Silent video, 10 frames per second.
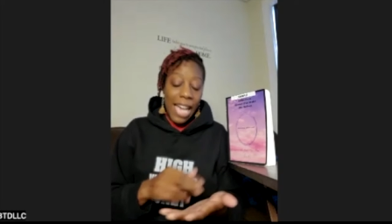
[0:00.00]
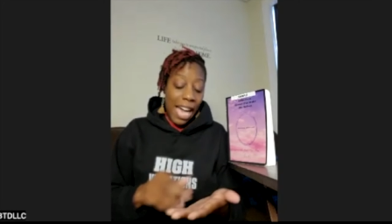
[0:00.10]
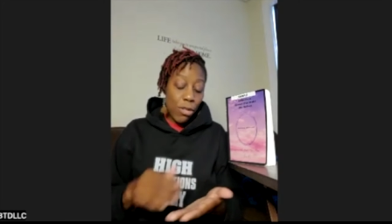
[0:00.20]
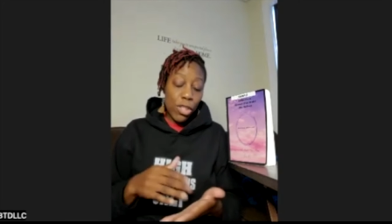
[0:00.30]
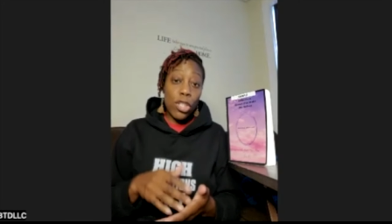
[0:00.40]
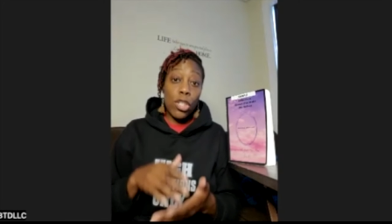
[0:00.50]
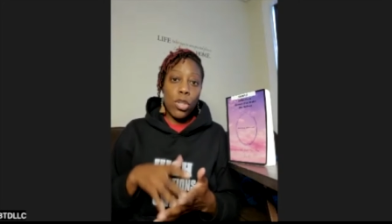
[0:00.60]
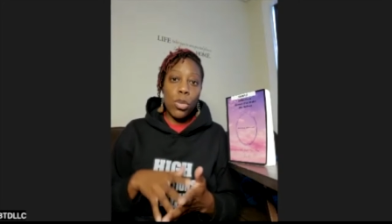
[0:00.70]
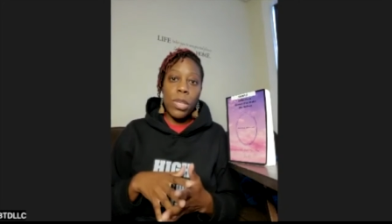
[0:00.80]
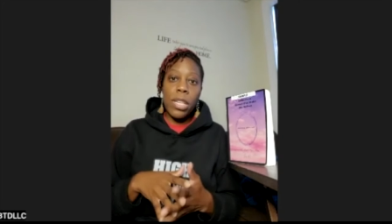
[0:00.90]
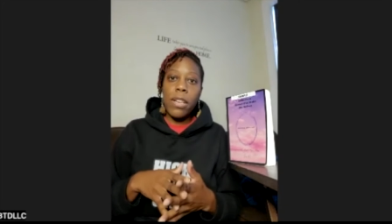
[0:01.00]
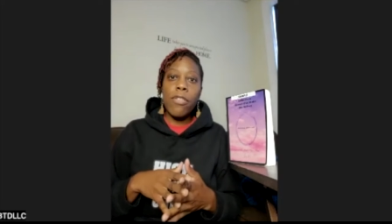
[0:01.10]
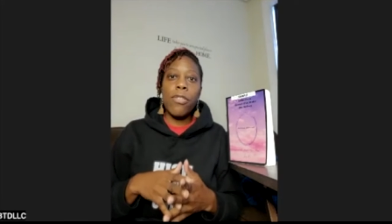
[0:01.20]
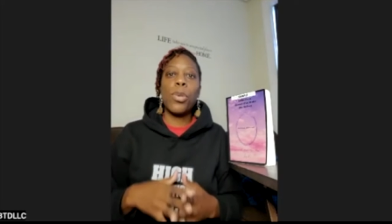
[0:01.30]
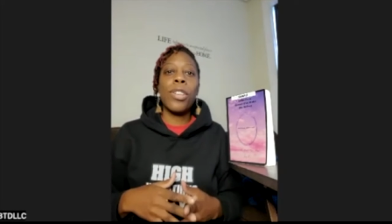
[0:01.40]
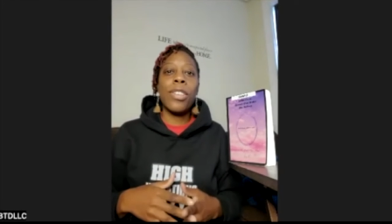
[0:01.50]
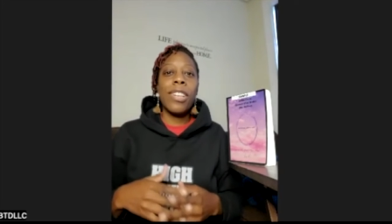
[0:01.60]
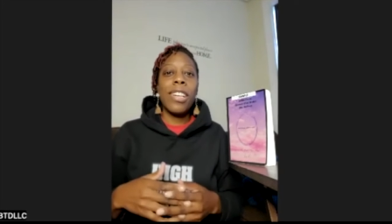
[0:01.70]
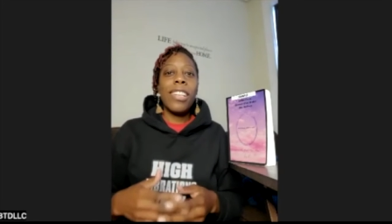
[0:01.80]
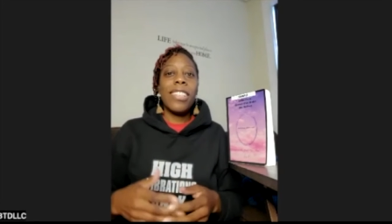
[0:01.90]
I was just doing it for
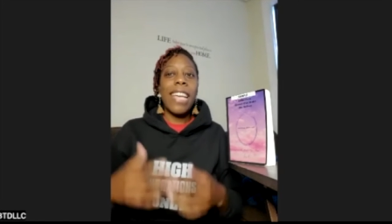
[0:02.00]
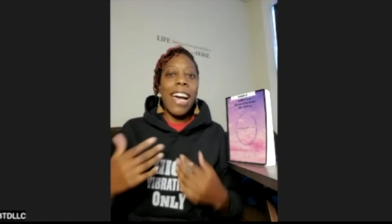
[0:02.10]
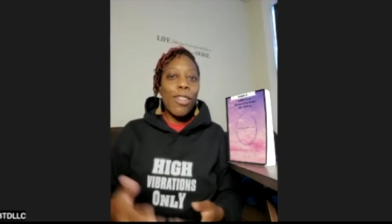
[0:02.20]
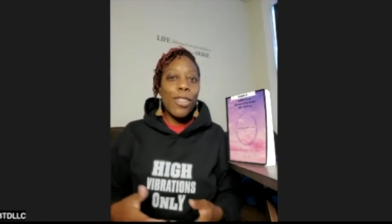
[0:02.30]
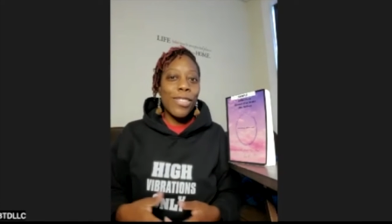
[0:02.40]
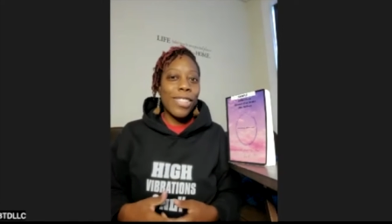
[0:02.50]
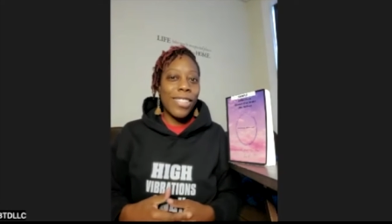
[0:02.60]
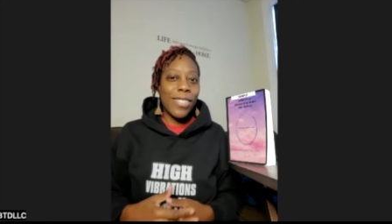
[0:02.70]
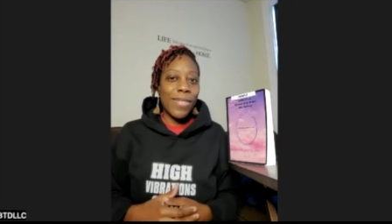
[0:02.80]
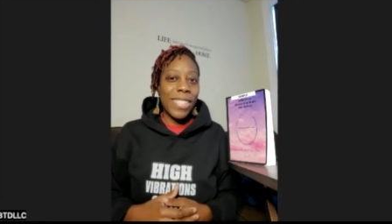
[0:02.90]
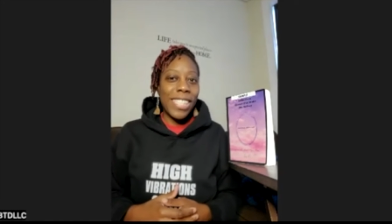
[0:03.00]
the algorithm.